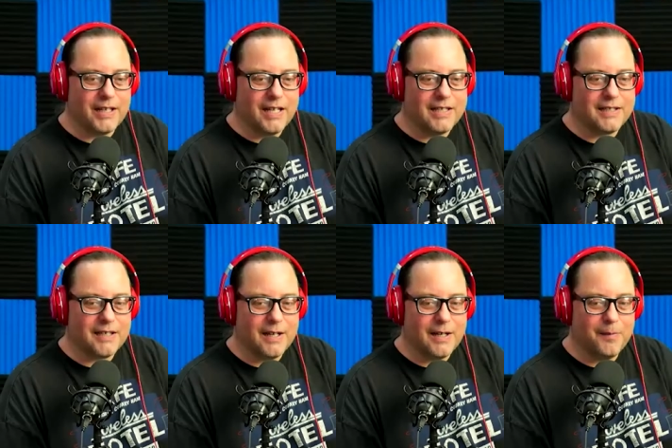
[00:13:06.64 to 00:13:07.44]
It's
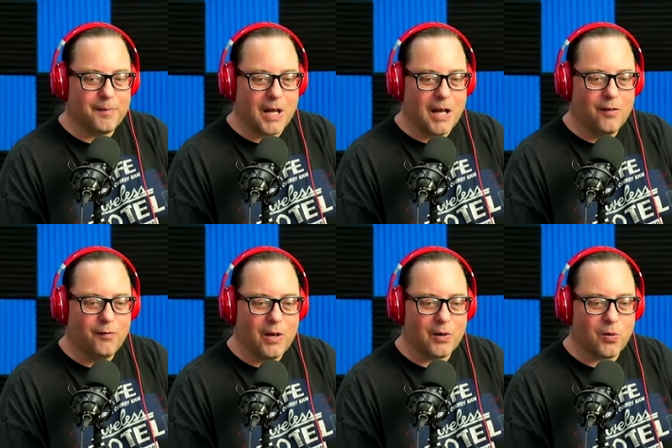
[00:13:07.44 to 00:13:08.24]
um,
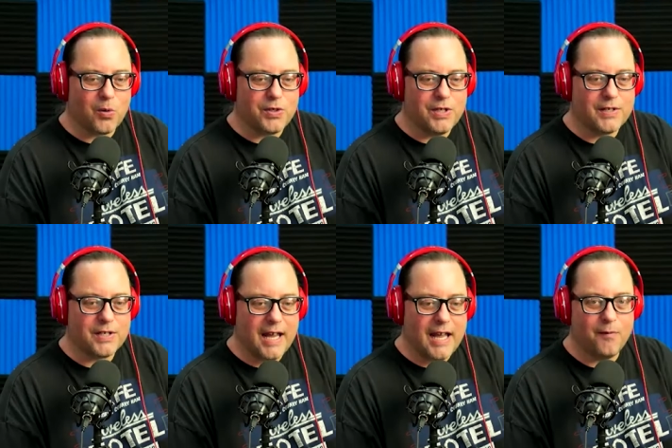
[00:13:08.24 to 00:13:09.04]
cauliflower, of course,
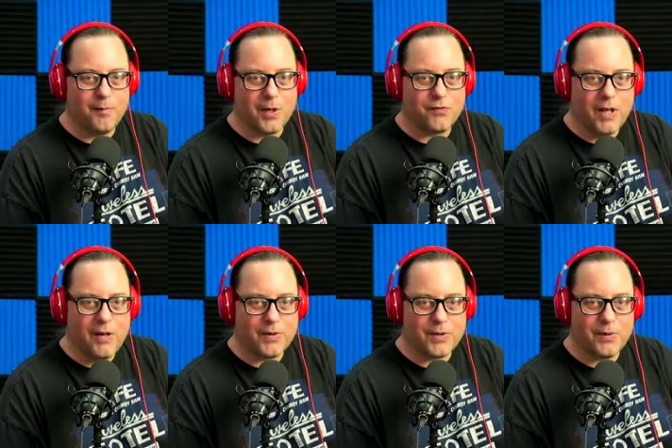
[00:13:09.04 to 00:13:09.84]
doesn't have much
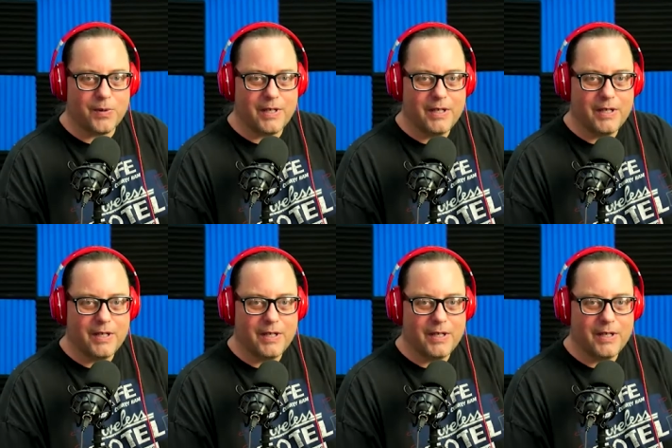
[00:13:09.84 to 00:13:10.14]
flavor to it,